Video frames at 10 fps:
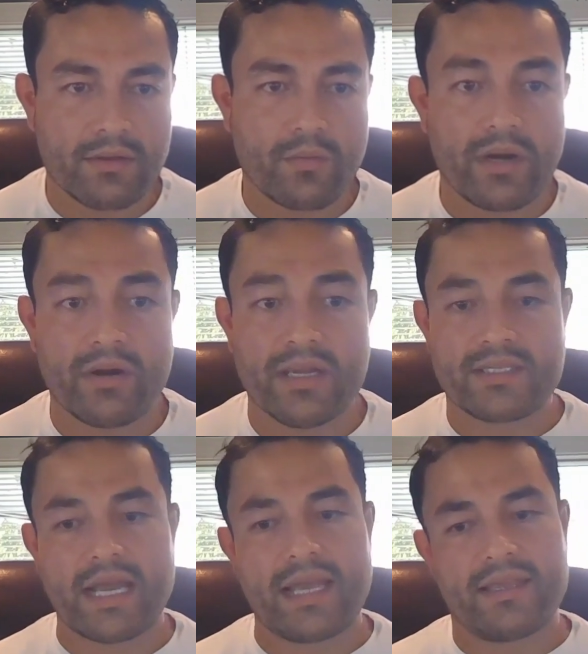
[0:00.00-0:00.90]

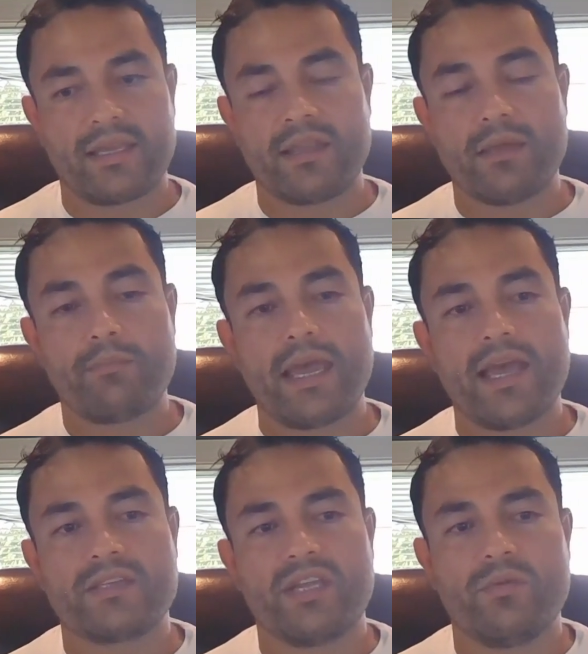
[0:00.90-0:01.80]
Whereas I think in the
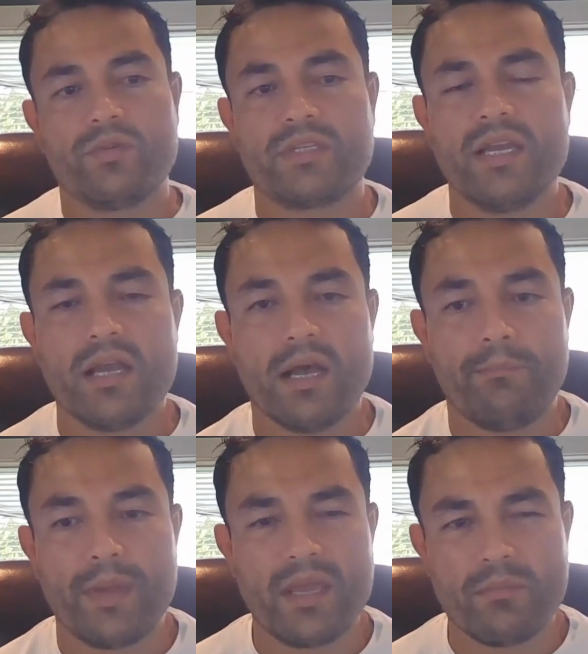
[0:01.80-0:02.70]
past it was a
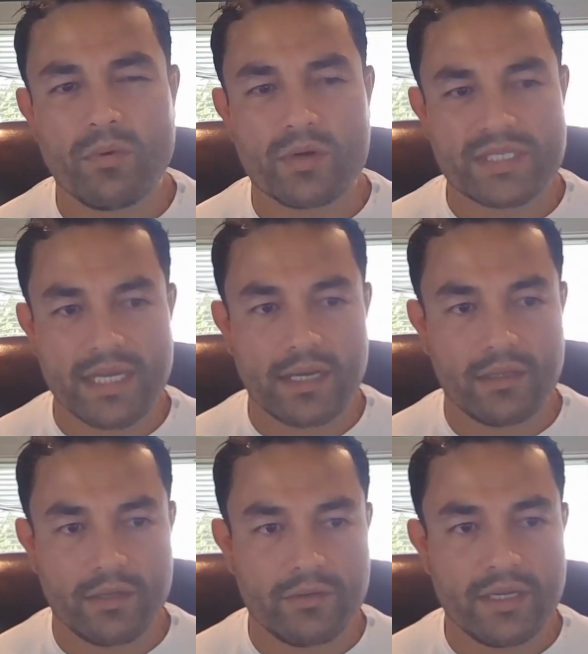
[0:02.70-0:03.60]
bit more
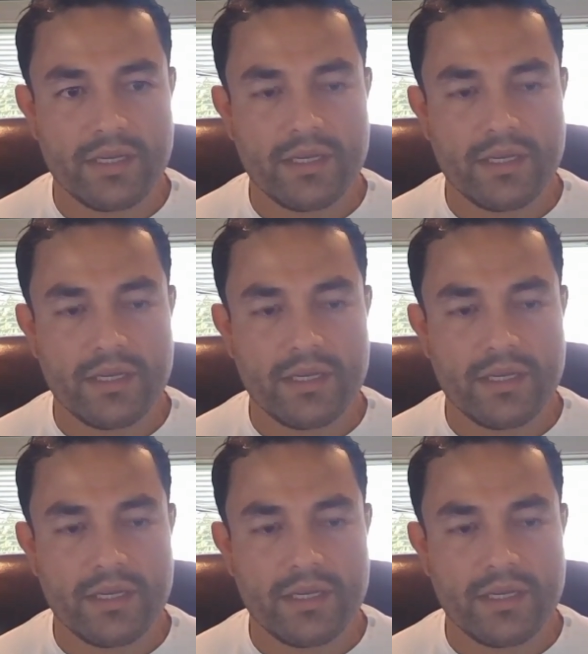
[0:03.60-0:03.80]
siloed